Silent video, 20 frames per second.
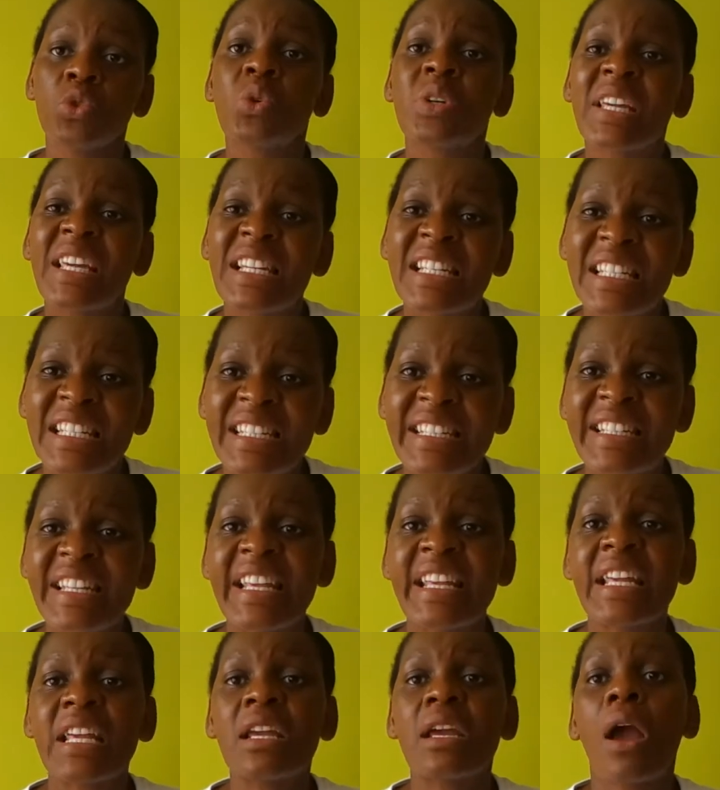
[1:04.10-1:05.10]
can
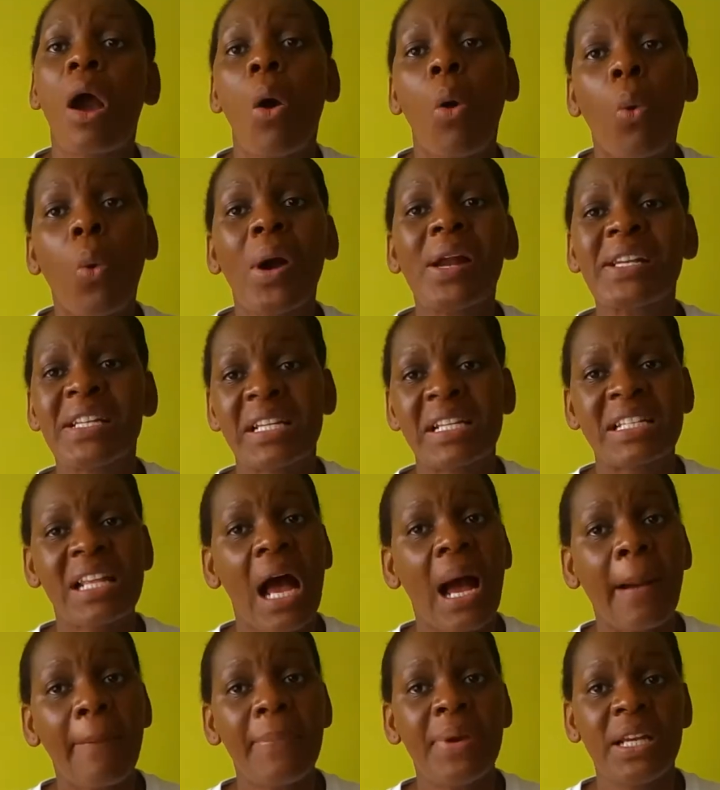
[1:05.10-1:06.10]
see what is
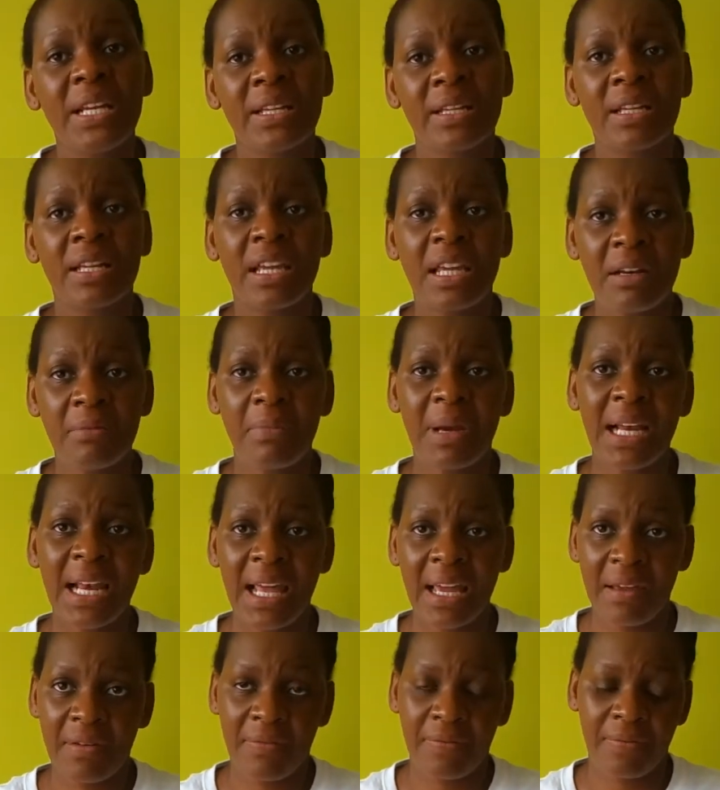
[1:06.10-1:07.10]
happening in my
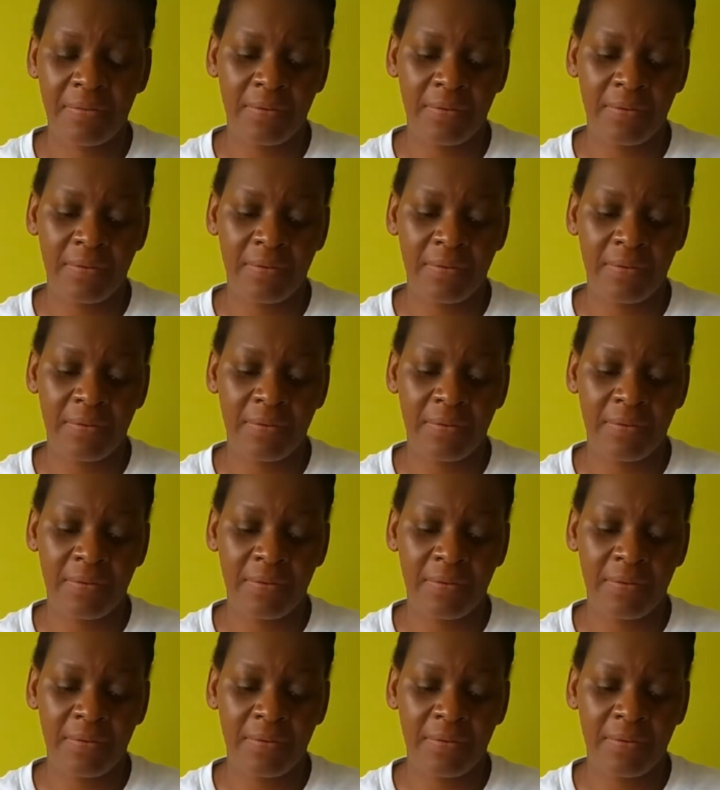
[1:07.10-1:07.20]
life.